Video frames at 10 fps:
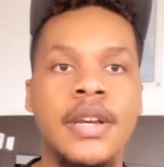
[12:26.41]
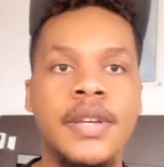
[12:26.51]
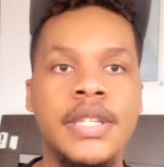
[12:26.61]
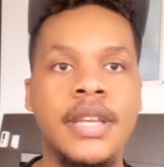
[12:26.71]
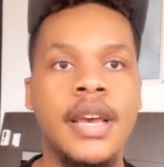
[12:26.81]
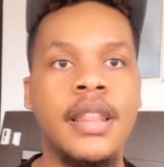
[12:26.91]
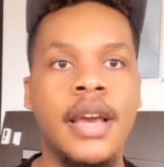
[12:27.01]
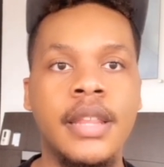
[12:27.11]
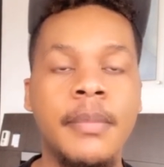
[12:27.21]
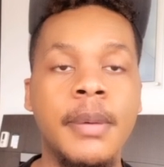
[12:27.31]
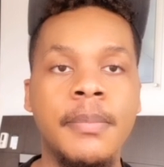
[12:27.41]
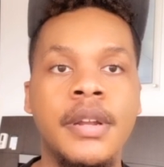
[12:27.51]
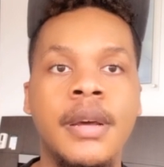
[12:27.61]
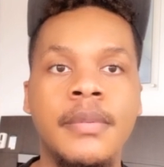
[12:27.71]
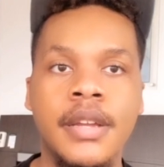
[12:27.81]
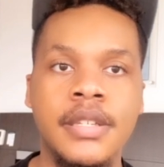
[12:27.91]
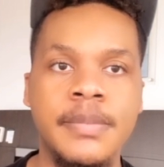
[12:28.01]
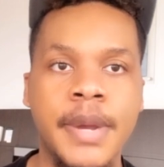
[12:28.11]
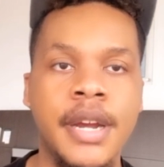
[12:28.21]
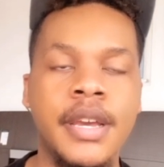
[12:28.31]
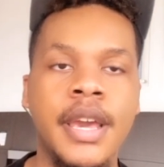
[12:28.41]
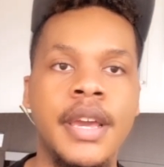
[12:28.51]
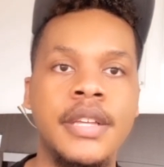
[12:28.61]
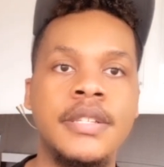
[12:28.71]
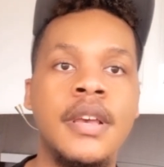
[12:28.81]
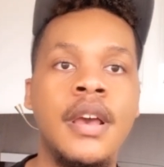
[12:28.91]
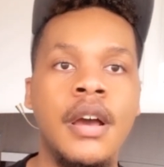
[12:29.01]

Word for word: So he said like they've been putting up like these barricades